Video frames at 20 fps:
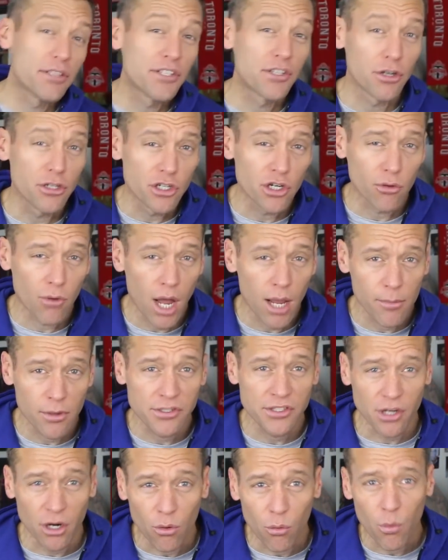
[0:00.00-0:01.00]
and Sergio
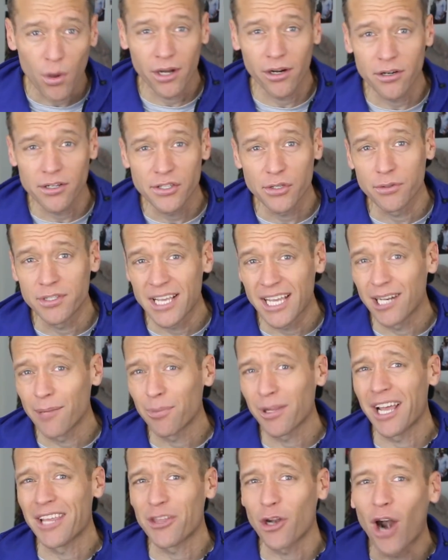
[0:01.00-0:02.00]
Ramos are winners who tend
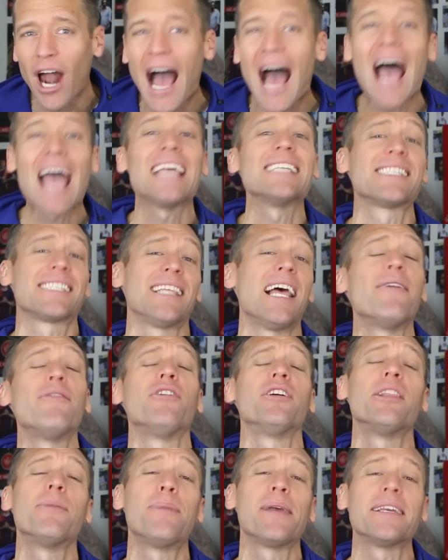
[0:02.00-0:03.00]
to play at their highest
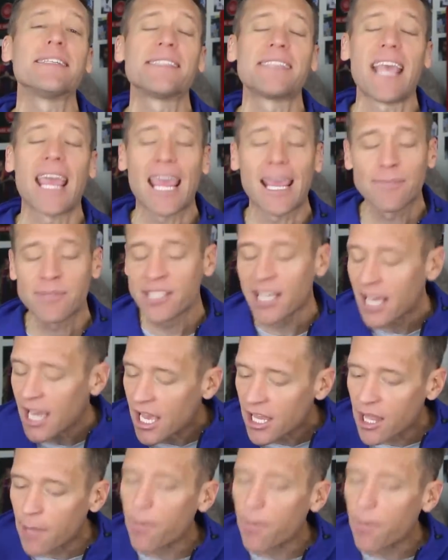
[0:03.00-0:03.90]
level in the biggest games.